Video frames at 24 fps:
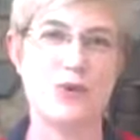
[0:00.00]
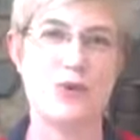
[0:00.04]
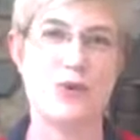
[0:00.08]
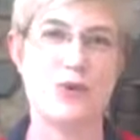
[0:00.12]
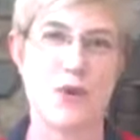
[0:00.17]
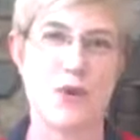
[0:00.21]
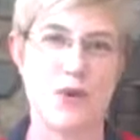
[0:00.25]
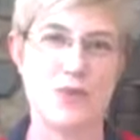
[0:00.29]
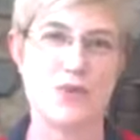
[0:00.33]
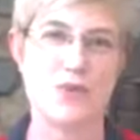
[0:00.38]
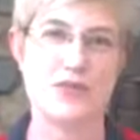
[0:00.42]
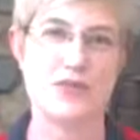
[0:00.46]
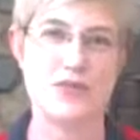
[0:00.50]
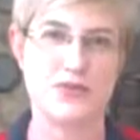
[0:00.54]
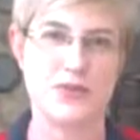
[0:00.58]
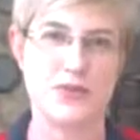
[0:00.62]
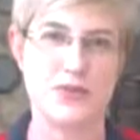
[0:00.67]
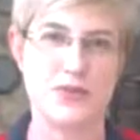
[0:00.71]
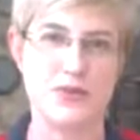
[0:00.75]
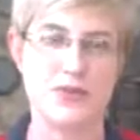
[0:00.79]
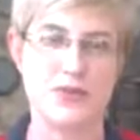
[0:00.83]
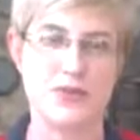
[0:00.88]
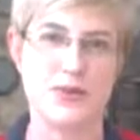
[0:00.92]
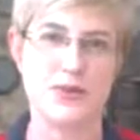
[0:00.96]
what we're doing
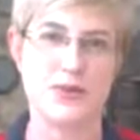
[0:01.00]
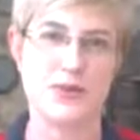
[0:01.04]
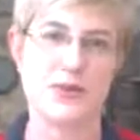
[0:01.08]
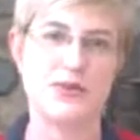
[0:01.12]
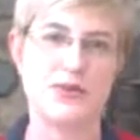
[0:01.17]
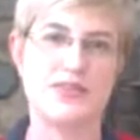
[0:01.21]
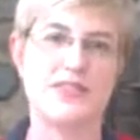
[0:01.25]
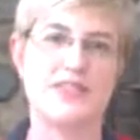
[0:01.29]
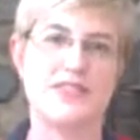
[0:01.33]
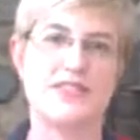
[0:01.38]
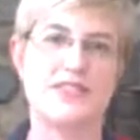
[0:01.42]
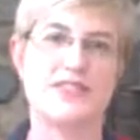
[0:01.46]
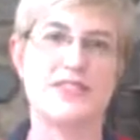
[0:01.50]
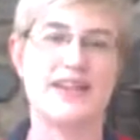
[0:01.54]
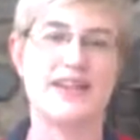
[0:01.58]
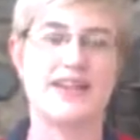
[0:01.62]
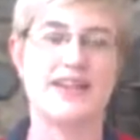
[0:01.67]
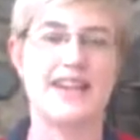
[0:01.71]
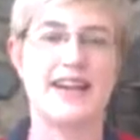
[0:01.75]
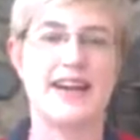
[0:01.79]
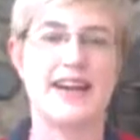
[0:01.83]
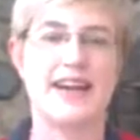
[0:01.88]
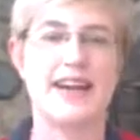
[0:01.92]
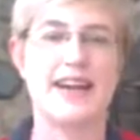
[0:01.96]
with the horse.
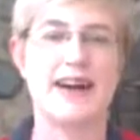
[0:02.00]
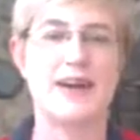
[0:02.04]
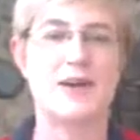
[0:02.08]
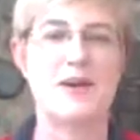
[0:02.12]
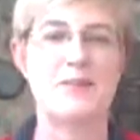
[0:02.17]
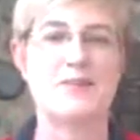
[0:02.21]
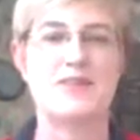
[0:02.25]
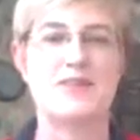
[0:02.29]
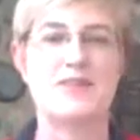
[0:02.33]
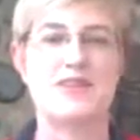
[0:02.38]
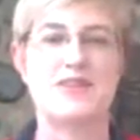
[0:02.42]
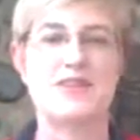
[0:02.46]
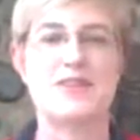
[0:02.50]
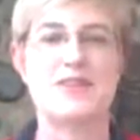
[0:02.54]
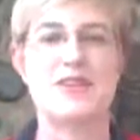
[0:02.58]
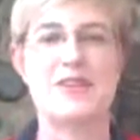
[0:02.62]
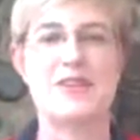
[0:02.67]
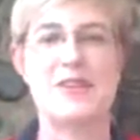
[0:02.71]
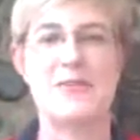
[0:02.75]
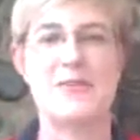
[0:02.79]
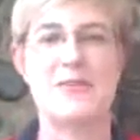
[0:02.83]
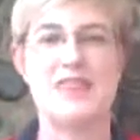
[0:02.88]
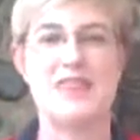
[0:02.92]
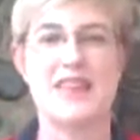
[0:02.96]
So
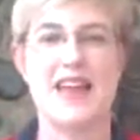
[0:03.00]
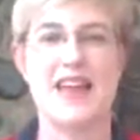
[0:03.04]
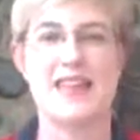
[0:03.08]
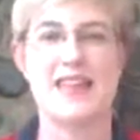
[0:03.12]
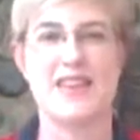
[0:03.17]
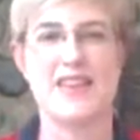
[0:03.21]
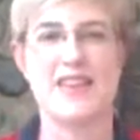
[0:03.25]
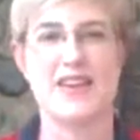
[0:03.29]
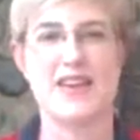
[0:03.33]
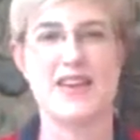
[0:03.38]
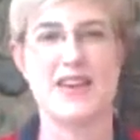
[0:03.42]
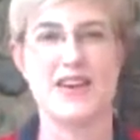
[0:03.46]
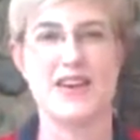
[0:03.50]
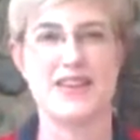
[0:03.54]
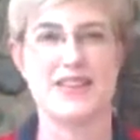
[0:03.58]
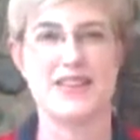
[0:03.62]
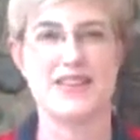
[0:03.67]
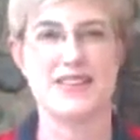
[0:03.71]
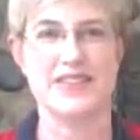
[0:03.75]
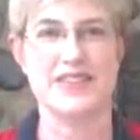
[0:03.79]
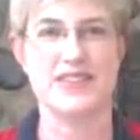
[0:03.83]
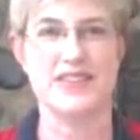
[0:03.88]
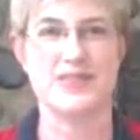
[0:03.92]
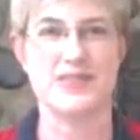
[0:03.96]
keeping that thing
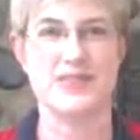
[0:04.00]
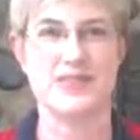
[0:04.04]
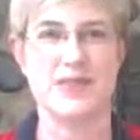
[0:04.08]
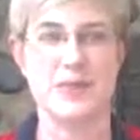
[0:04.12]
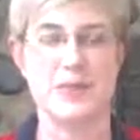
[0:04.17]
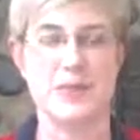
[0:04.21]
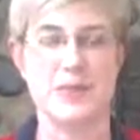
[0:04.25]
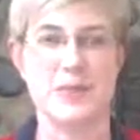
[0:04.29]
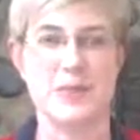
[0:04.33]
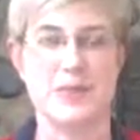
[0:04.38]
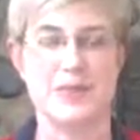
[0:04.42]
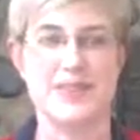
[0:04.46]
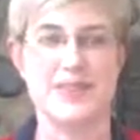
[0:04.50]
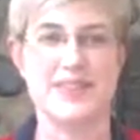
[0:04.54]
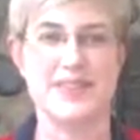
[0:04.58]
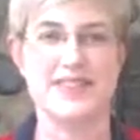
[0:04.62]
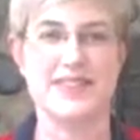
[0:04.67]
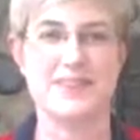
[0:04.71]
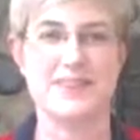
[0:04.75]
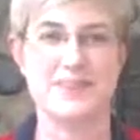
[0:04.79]
healthy is really important.